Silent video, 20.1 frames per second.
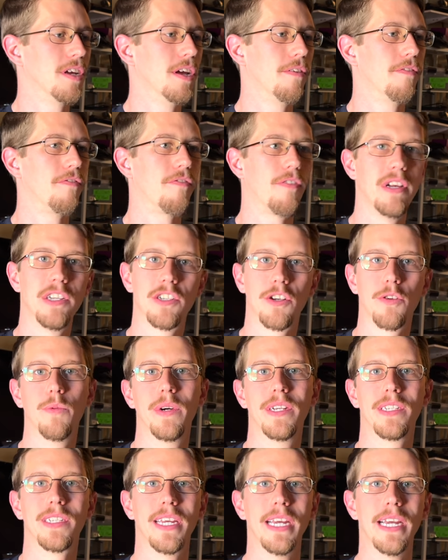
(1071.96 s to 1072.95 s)
freezer
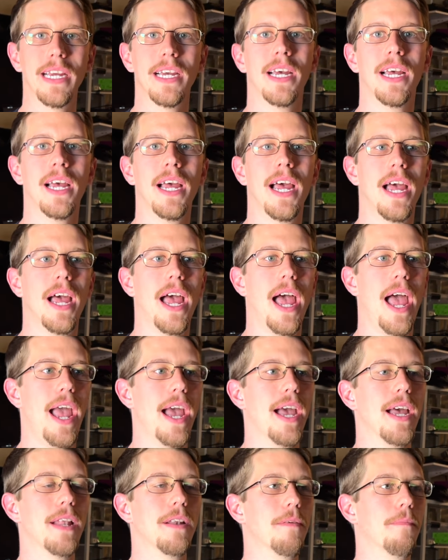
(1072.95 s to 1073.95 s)
whiskey. Yeah.
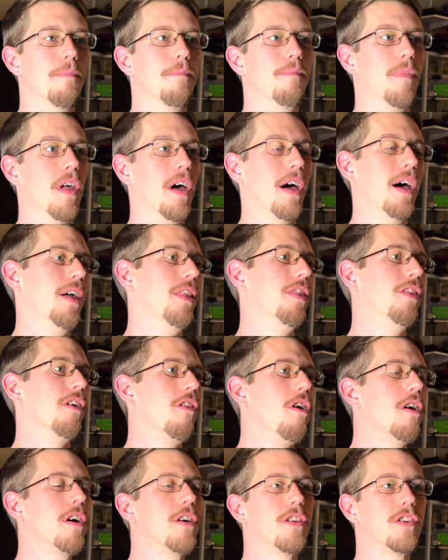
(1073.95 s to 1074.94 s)
And uh, the
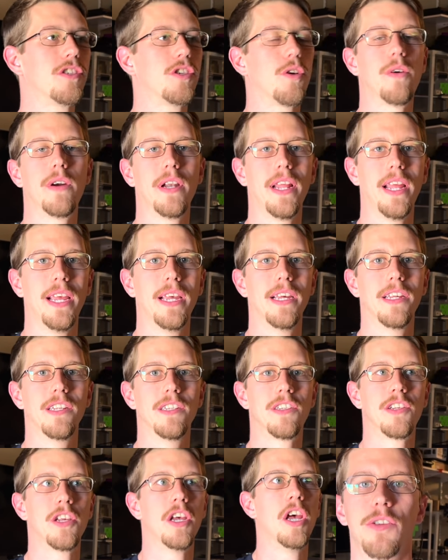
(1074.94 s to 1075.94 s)
long and the short
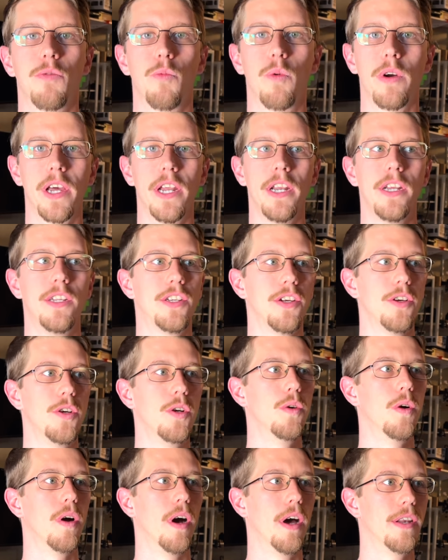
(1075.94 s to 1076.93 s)
is we're going to
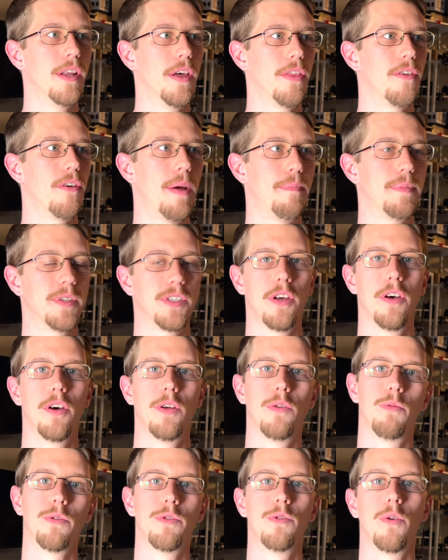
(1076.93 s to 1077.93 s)
do another episode.
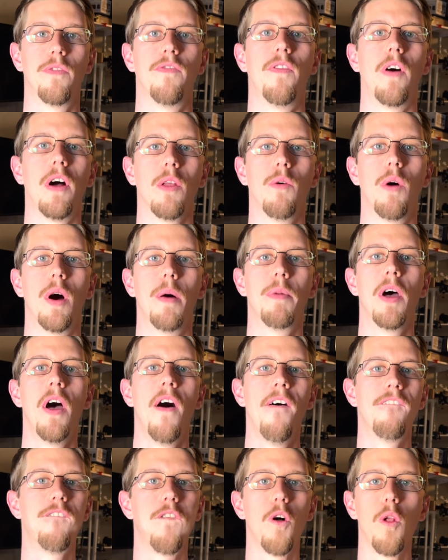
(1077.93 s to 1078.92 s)
We'll do a follow-up,
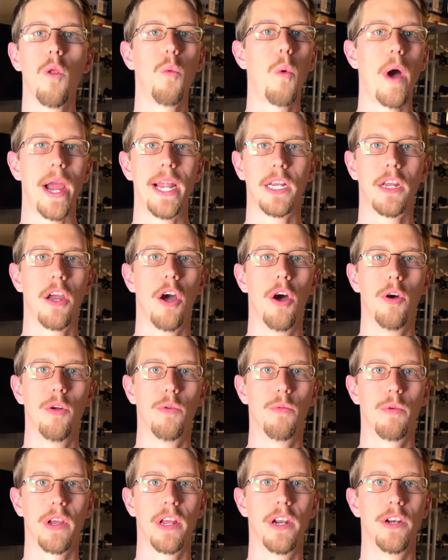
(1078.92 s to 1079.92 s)
full white coat.
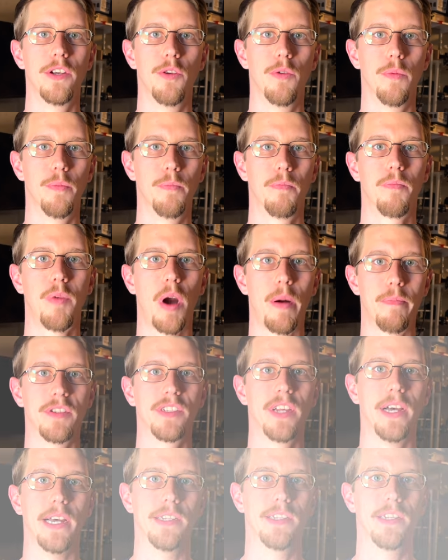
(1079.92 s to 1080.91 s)
We're going to do proper
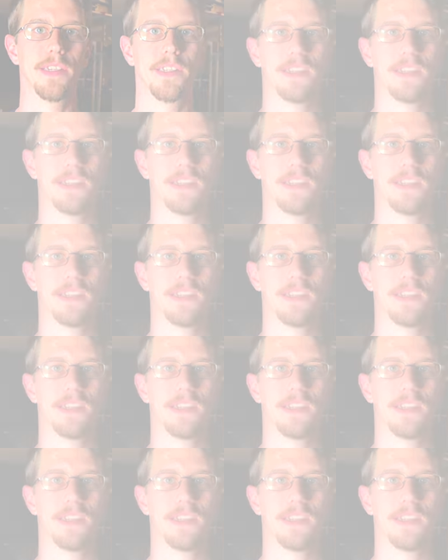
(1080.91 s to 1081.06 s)
science this